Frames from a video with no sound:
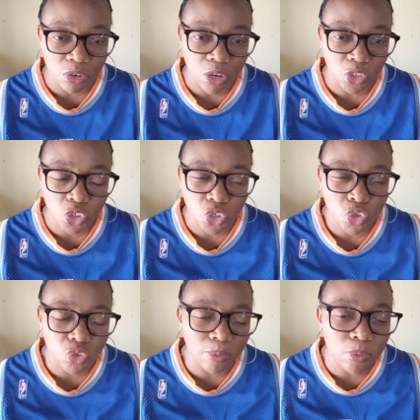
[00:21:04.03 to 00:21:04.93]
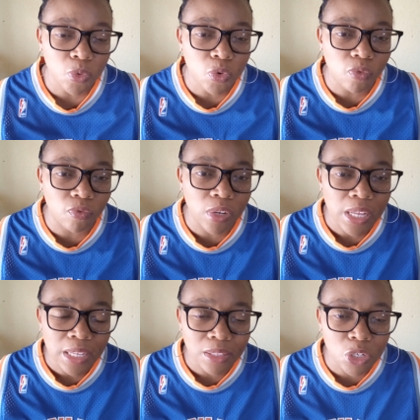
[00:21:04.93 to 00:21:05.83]
Lord to just remove
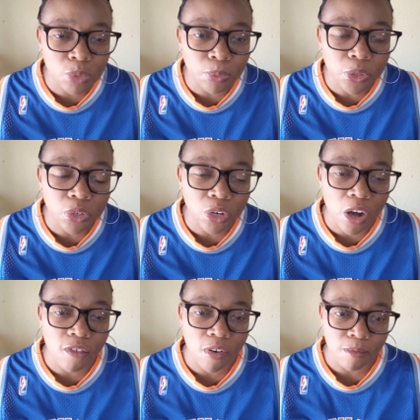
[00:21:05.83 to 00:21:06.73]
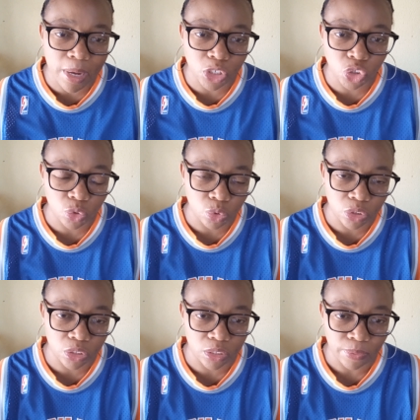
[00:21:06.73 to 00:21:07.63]
this burden off of my
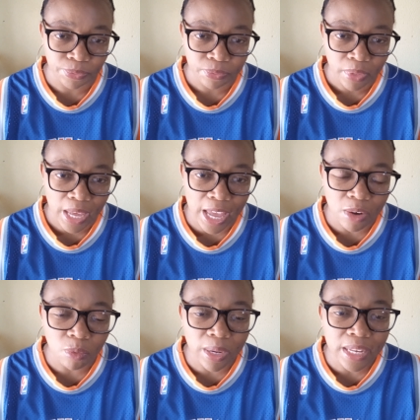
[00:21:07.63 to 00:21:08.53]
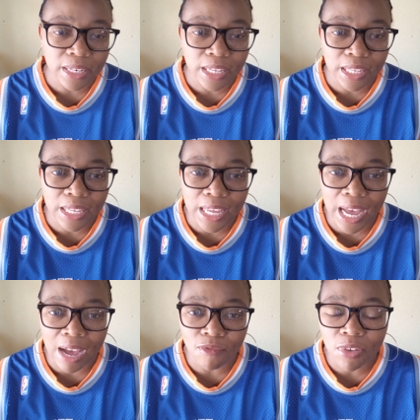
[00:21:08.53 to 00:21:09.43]
shoulders. And when
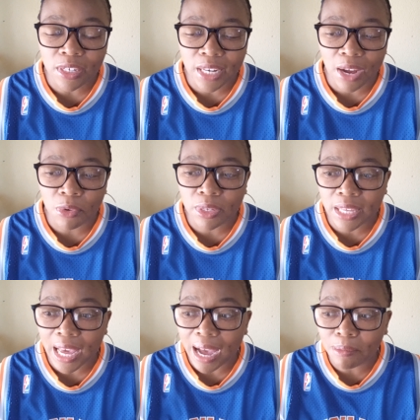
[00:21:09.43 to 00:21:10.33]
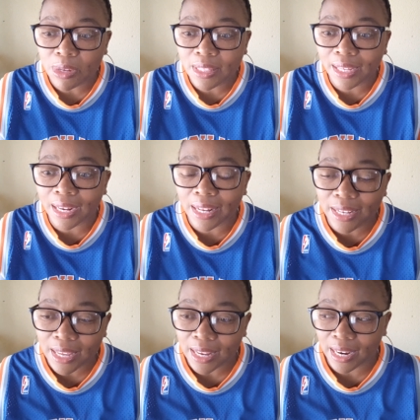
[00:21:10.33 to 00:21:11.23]
I felt like, okay, I'm on the
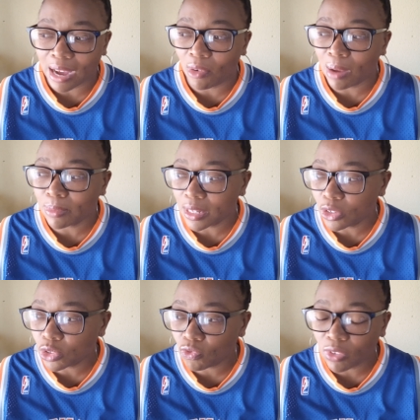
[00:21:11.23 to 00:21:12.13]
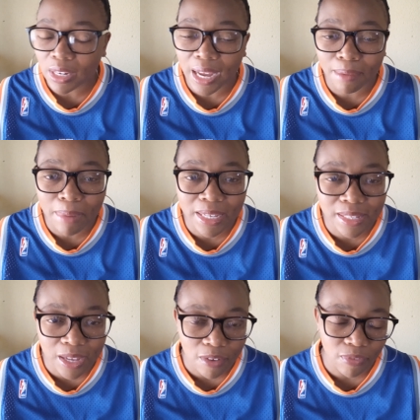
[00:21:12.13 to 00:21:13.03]
clear now, I'm starting to feel like
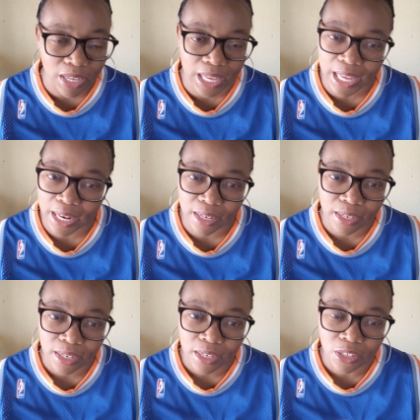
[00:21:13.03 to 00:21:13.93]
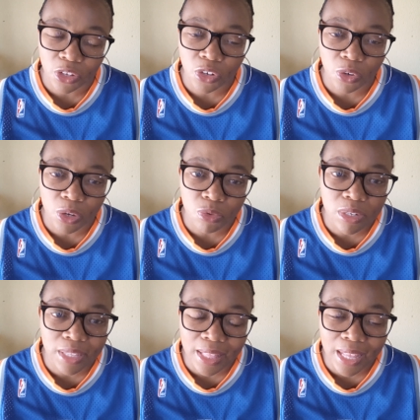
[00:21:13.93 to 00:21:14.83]
myself again, you know, it
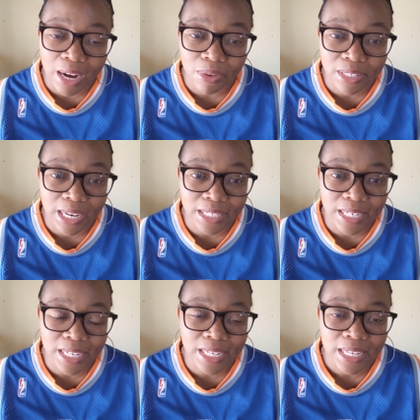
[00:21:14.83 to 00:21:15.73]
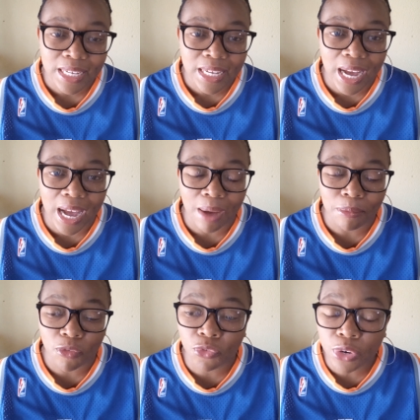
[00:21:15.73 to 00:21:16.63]
was then that I was actually
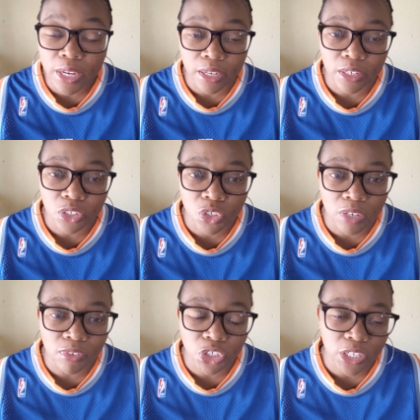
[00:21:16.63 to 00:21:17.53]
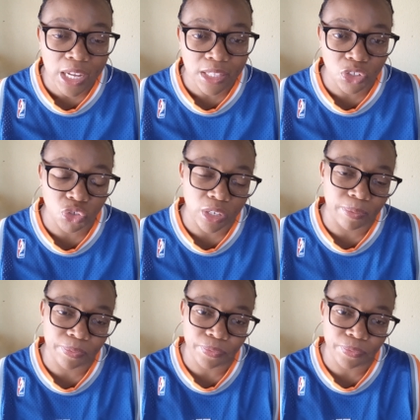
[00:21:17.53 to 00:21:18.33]
um, free to even share the dream.